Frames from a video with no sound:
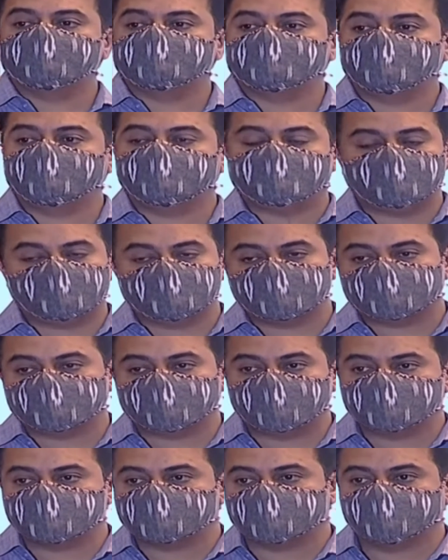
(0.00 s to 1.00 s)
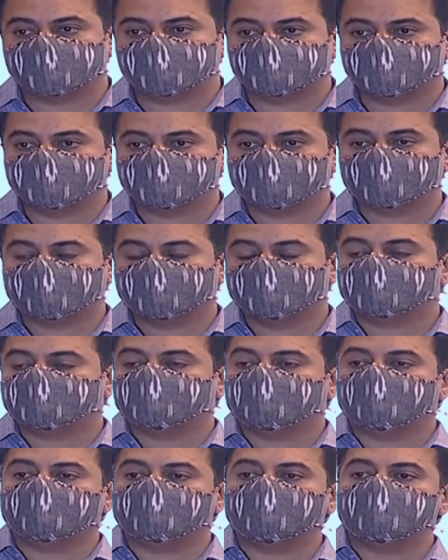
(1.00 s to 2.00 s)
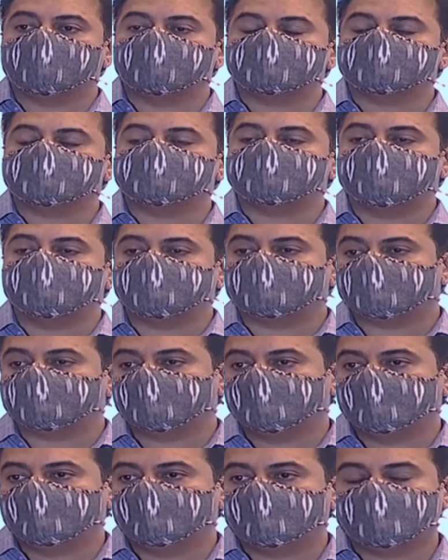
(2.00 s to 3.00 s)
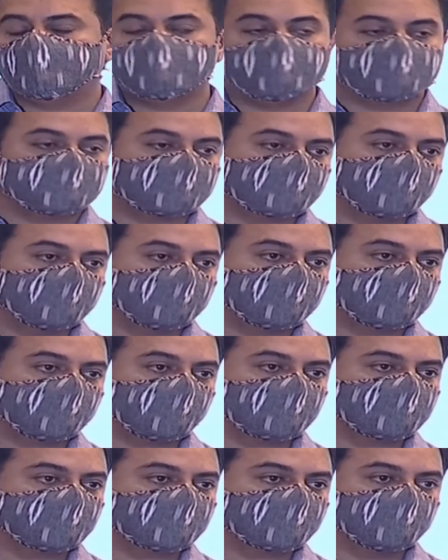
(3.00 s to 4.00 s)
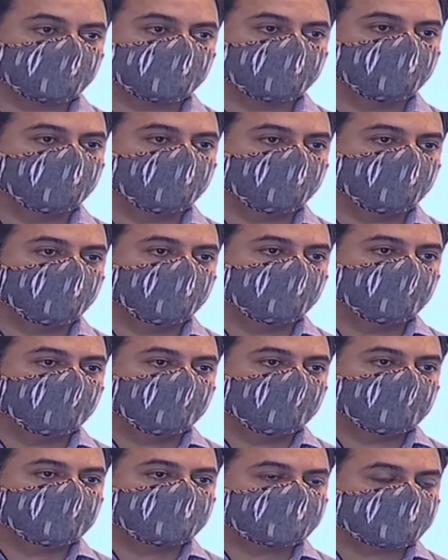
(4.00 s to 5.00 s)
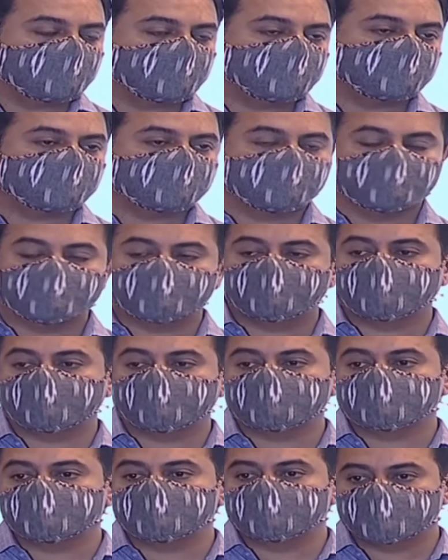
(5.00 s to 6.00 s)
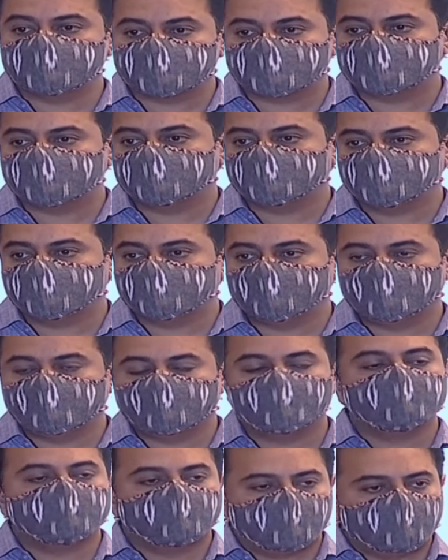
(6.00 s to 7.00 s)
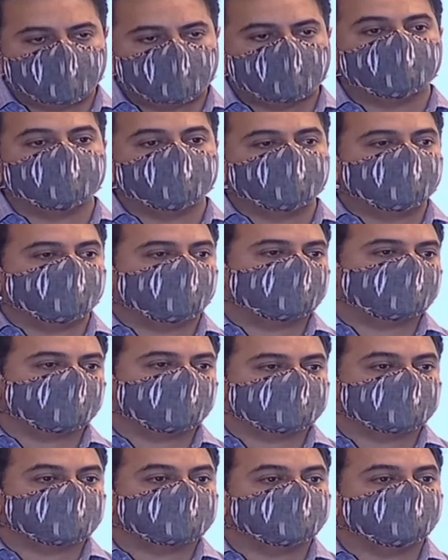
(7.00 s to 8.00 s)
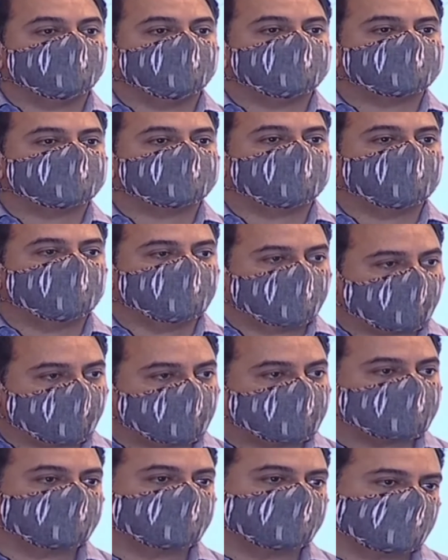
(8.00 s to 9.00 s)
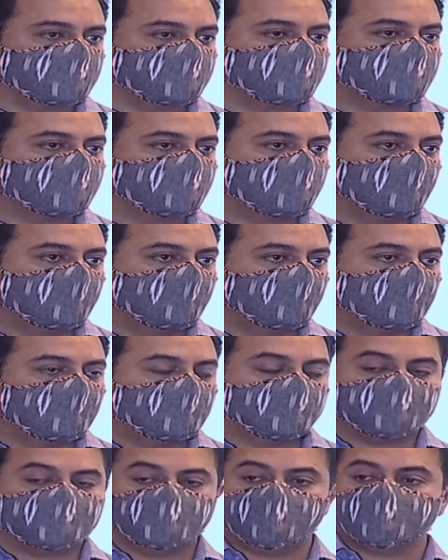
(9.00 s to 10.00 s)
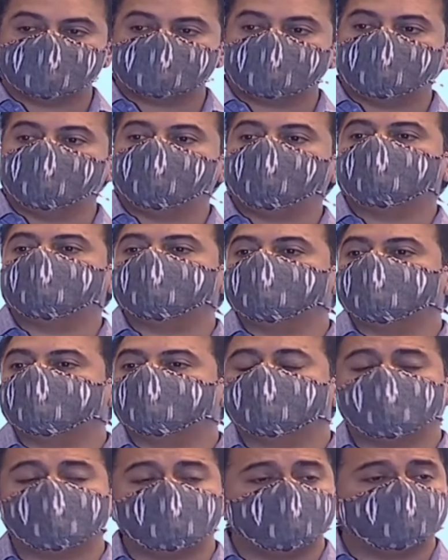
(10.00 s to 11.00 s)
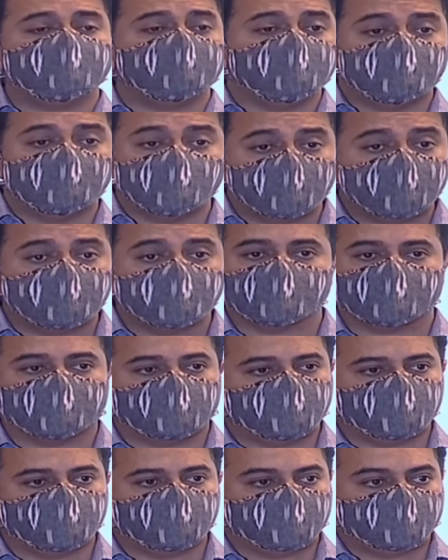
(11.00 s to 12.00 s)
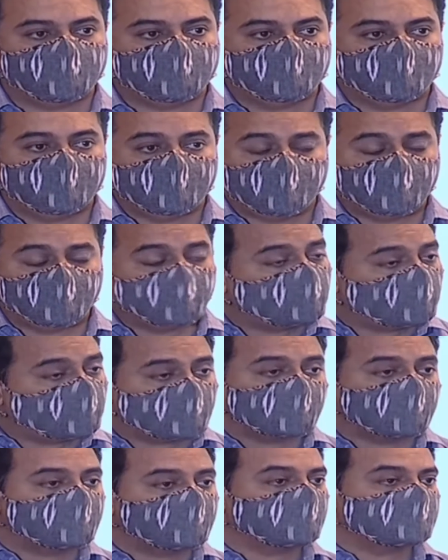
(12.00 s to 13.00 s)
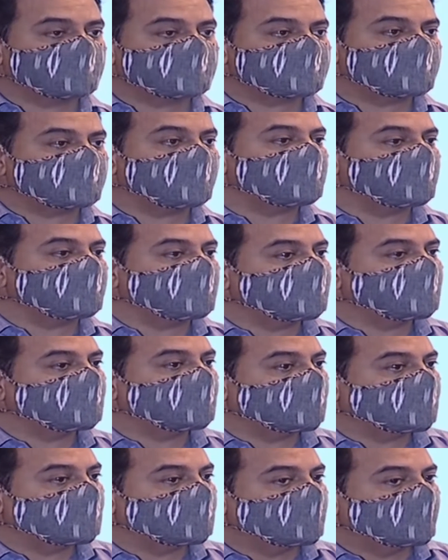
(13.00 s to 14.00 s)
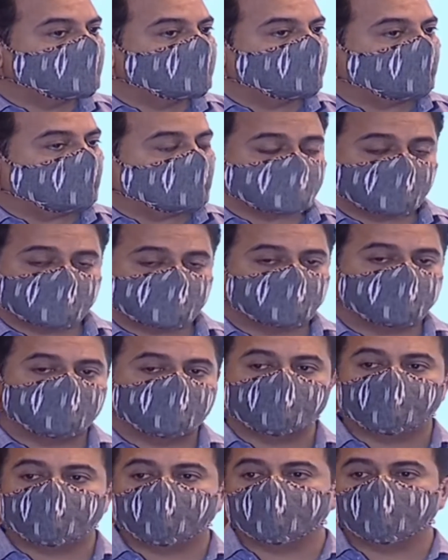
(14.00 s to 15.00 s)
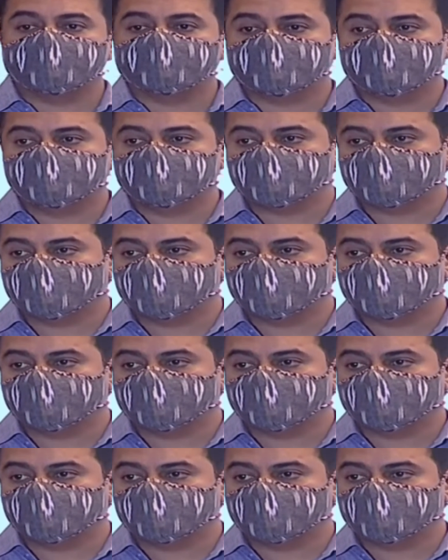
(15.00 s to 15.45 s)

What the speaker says: state legislature the Telangana State Industrial Project Approval Self-Certification System, abbreviated as the TS-IPASS. Now, TS-IPASS is very, very unique. No other state in India has a similar policy.